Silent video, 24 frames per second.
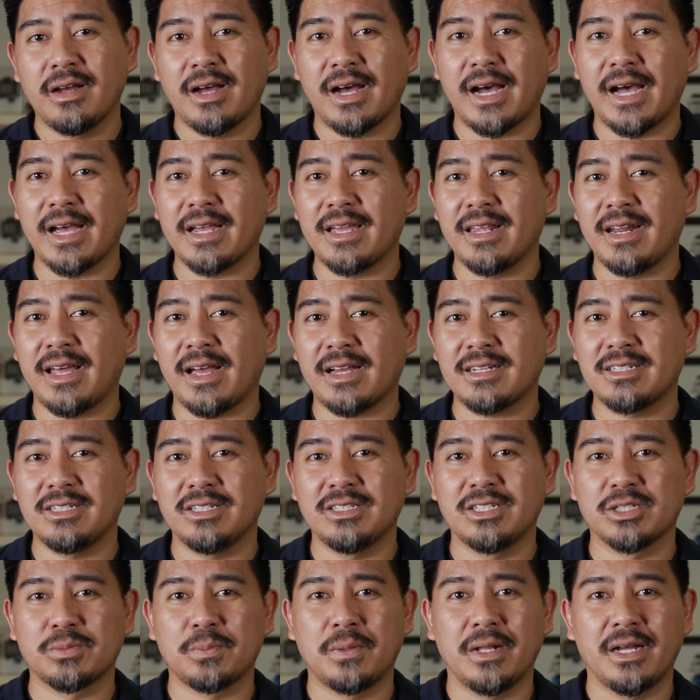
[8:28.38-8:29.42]
I can actually
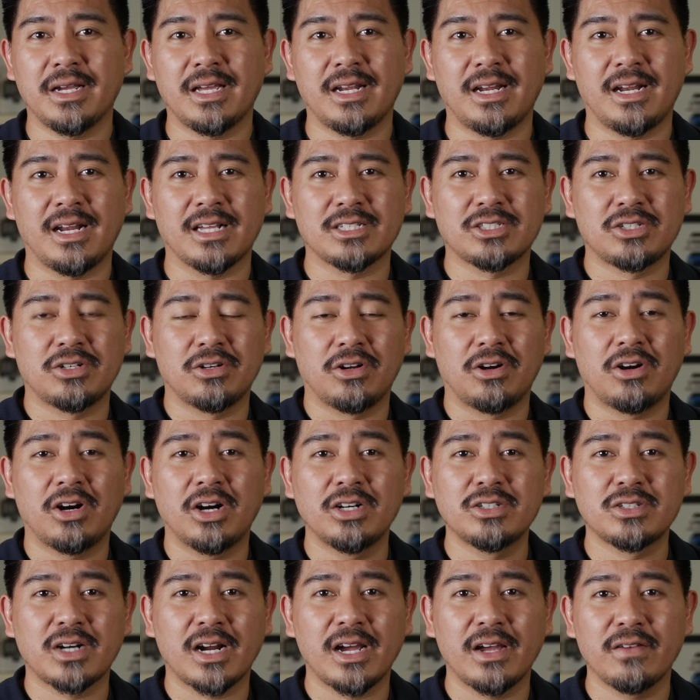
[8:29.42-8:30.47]
just plug in an external
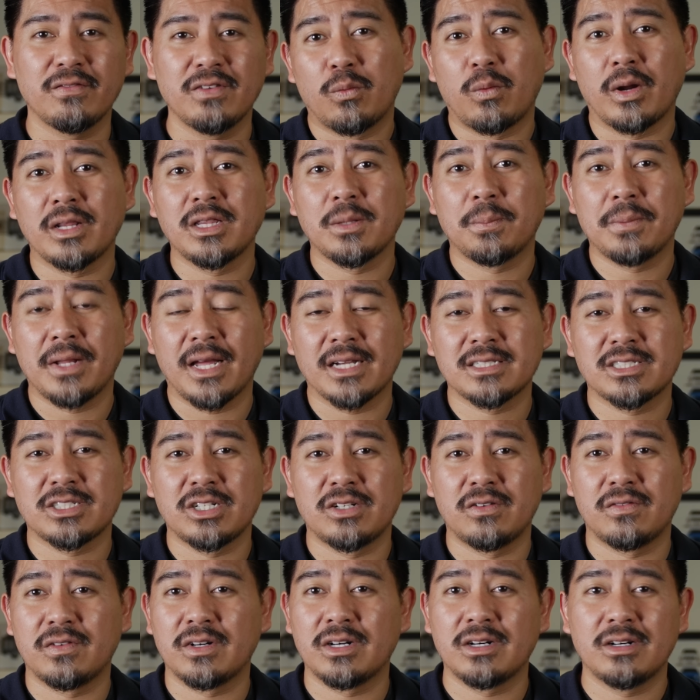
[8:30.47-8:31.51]
hard drive, run the Plex
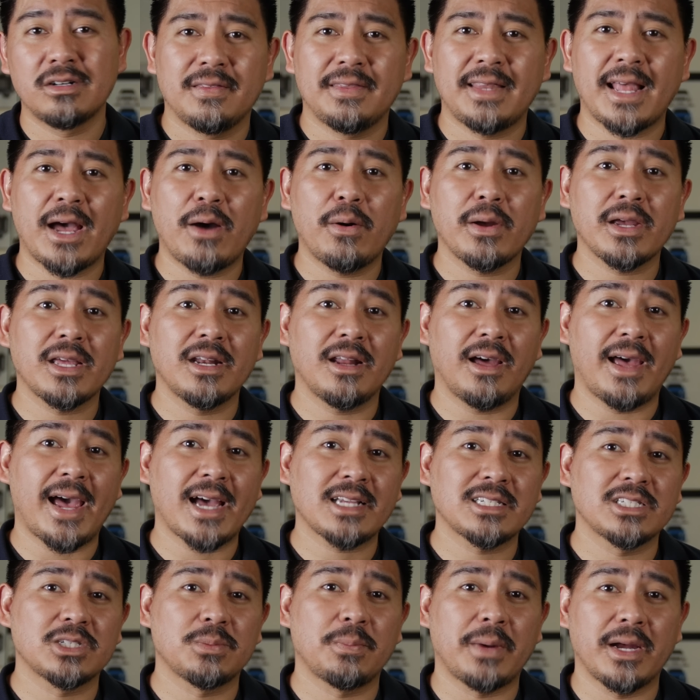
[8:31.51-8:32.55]
server. Now I can
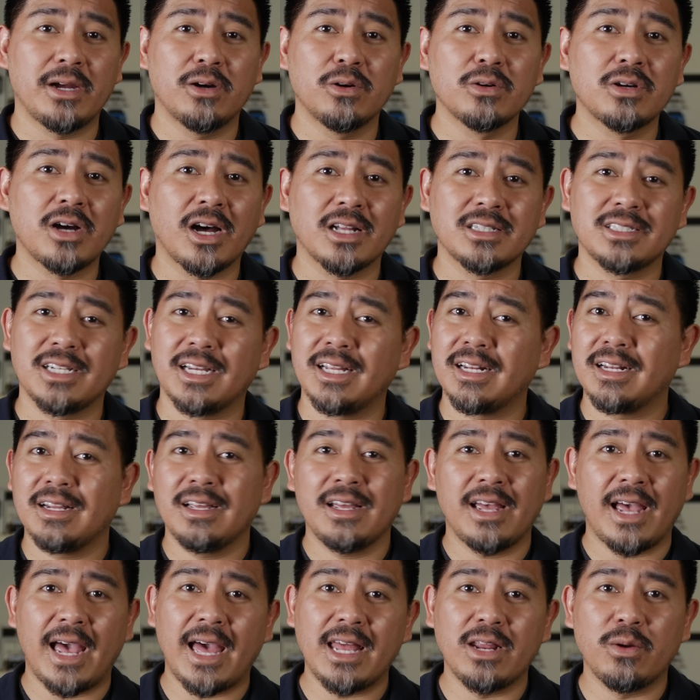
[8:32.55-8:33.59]
access my own content
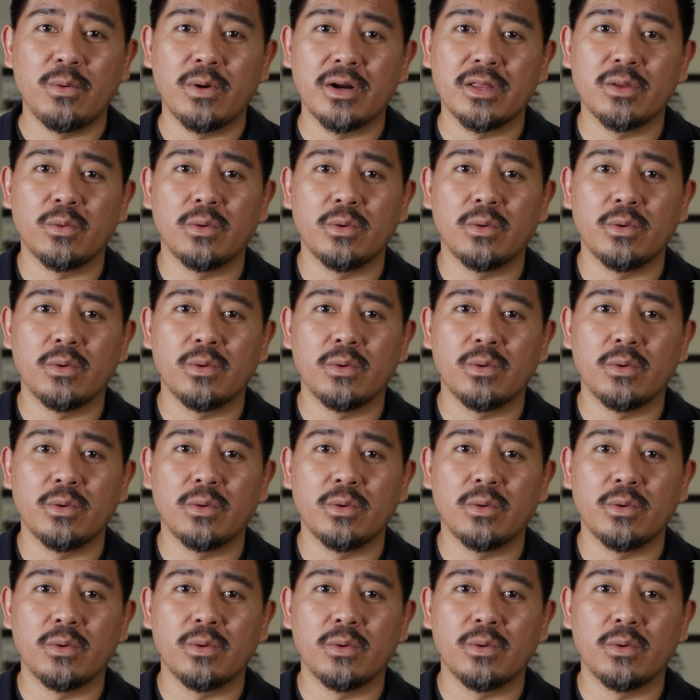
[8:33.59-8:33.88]
anywhere in the